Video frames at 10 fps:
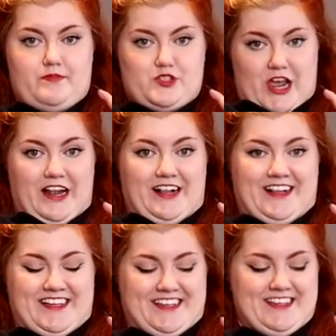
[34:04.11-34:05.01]
channel,
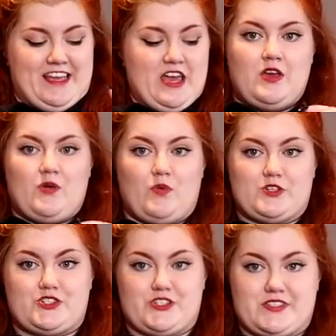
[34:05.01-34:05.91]

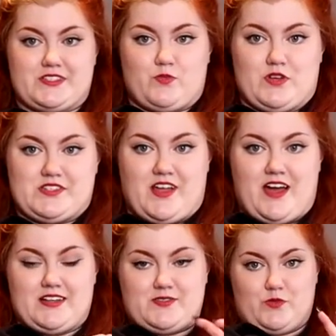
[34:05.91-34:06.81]
which just was
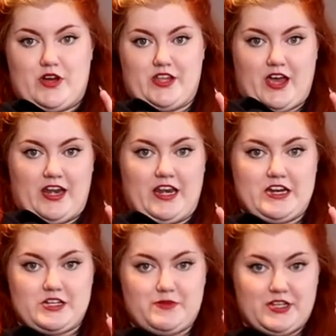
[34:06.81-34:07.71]
not what I
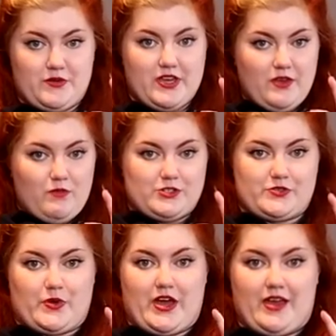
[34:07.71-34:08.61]
needed to be doing, which
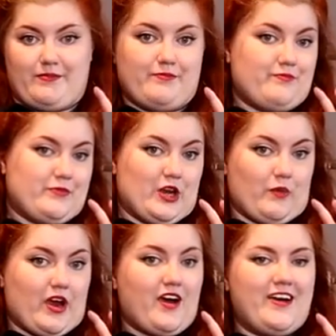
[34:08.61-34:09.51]
is why here
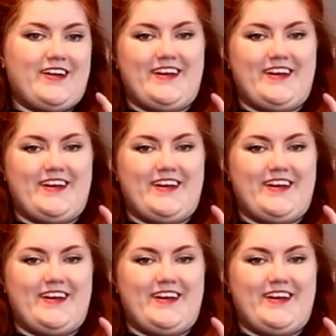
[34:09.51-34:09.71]
we are.